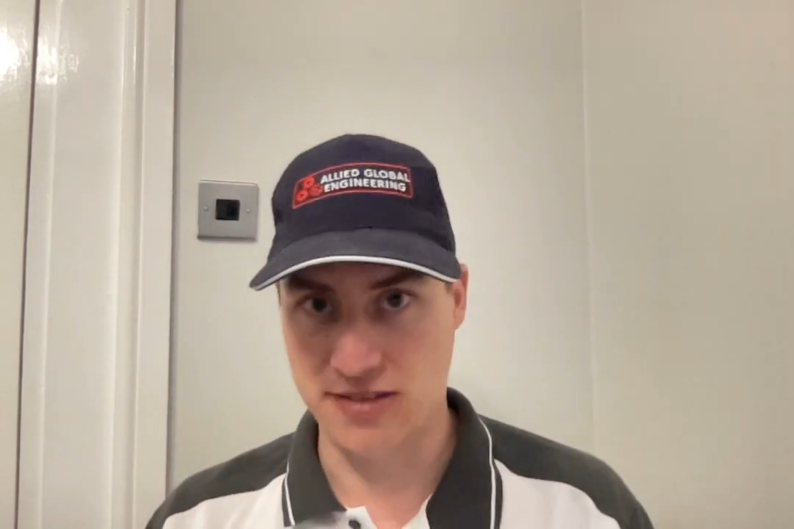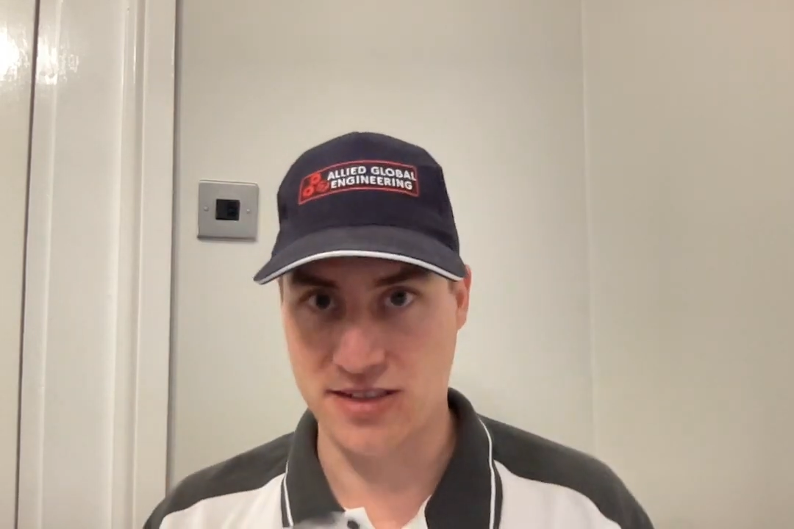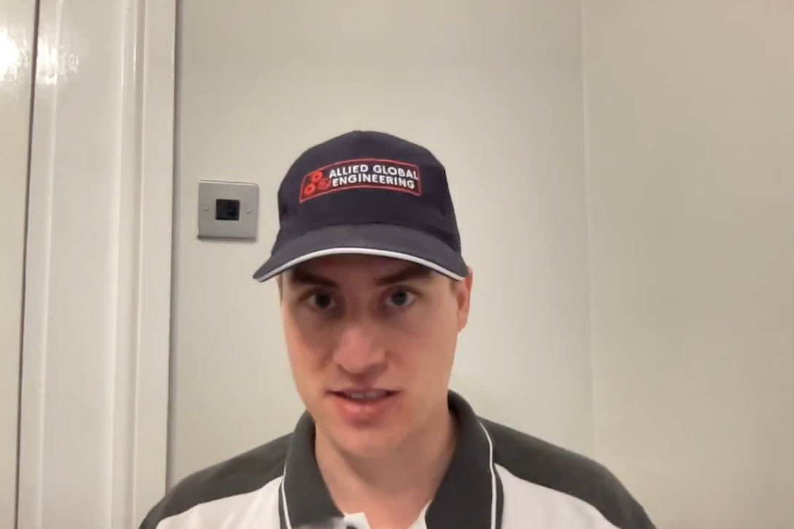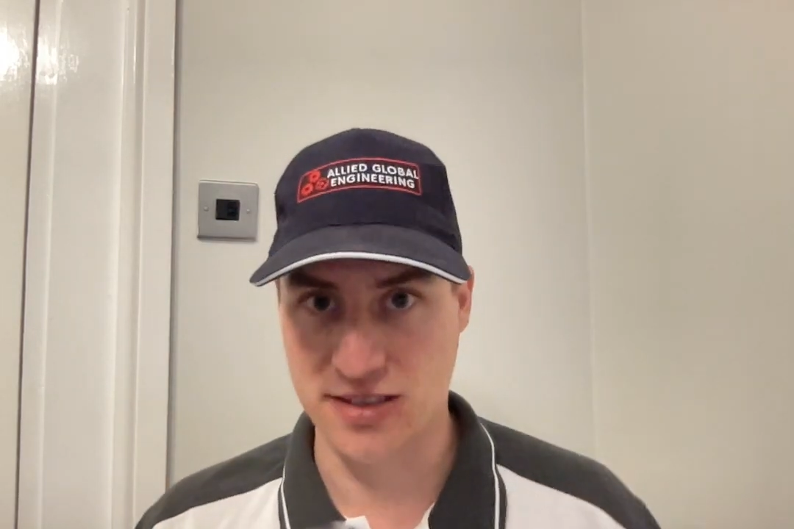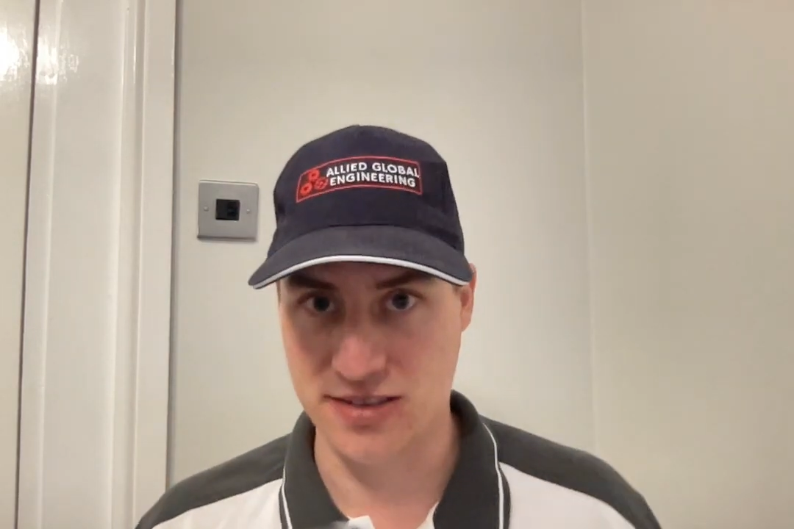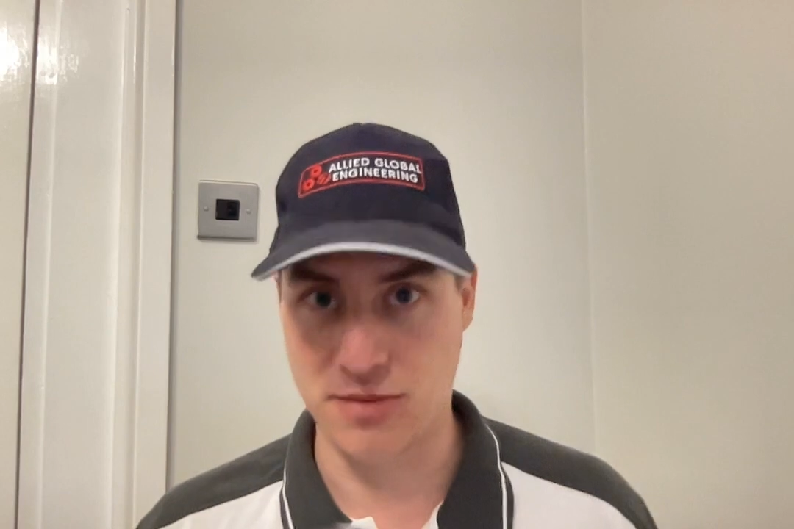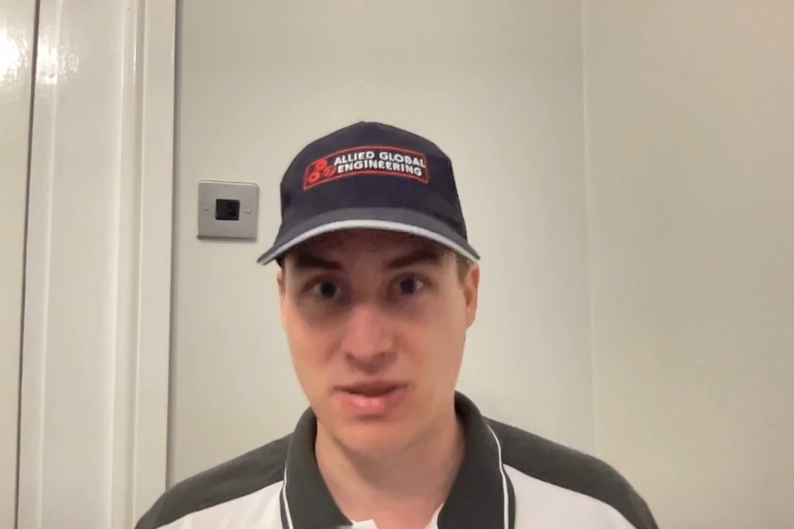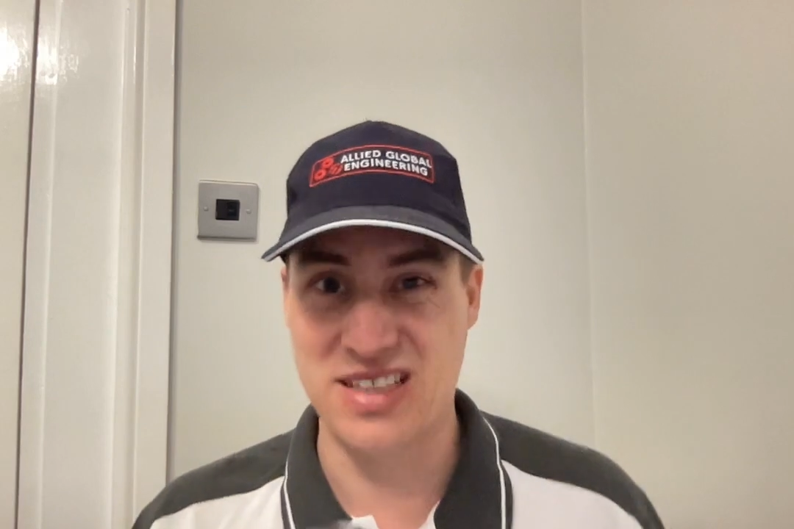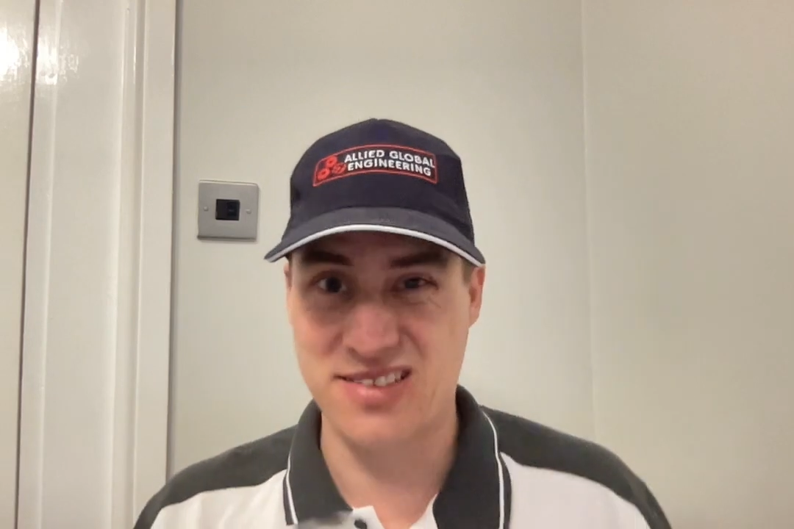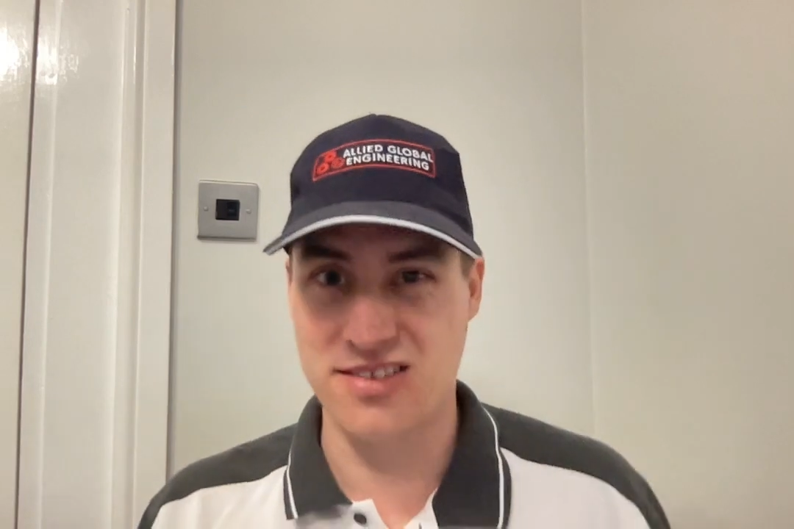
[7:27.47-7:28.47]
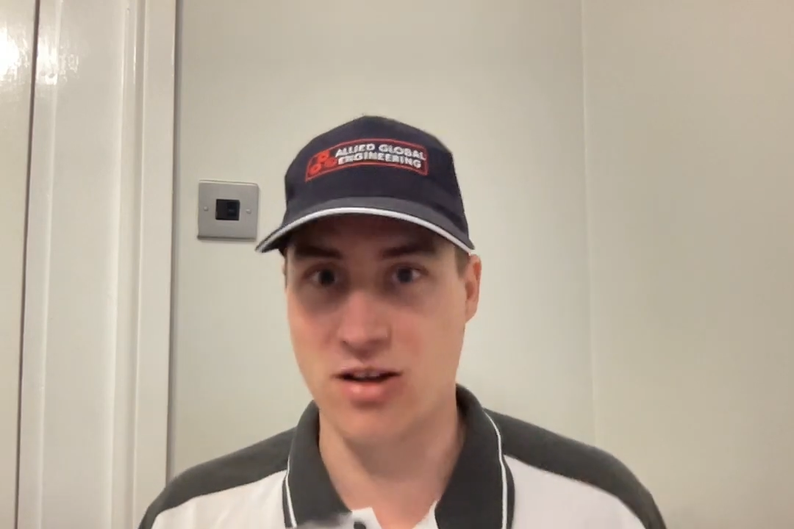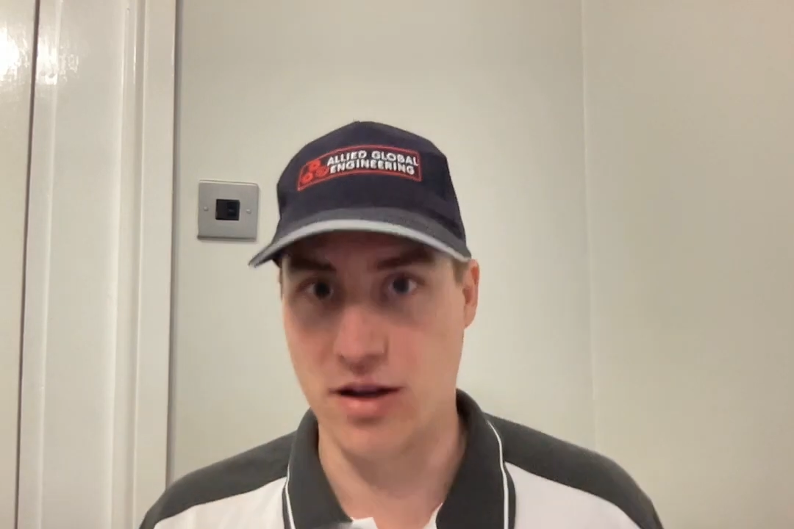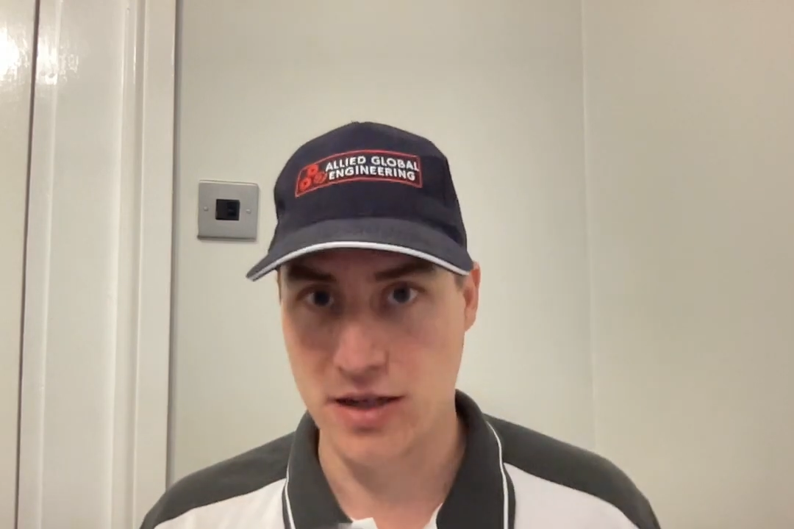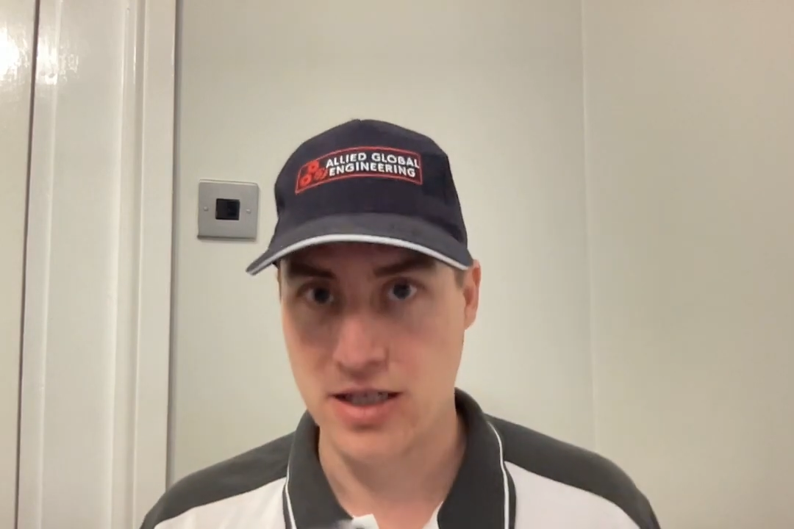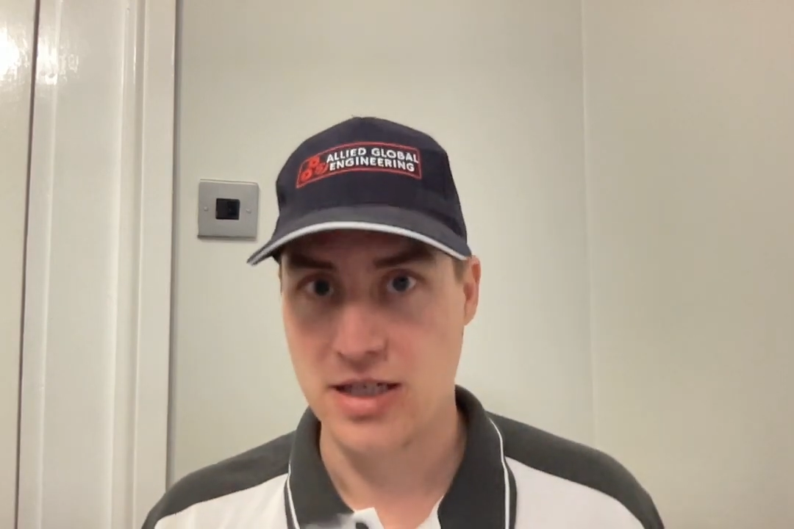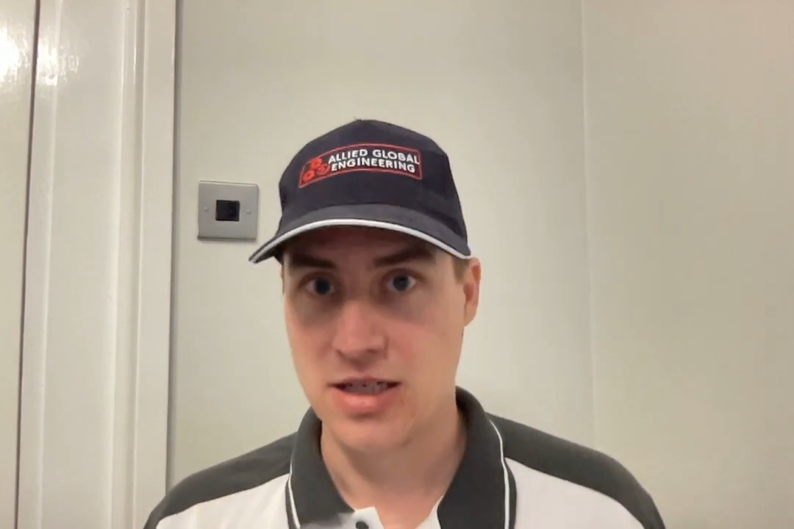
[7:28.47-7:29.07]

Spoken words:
a statistic, but it's not.